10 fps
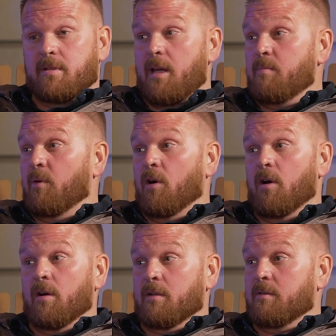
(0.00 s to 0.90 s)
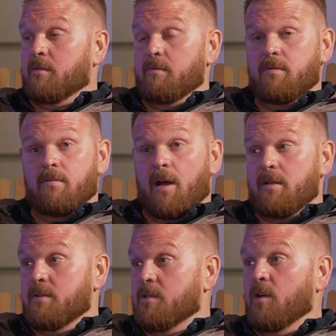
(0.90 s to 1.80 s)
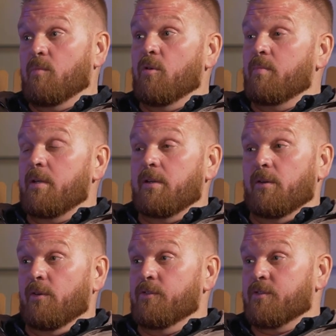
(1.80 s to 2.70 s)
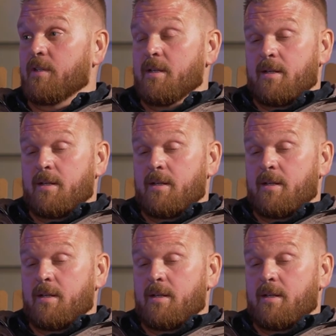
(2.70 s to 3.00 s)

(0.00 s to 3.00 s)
state park, riding snowmobiles,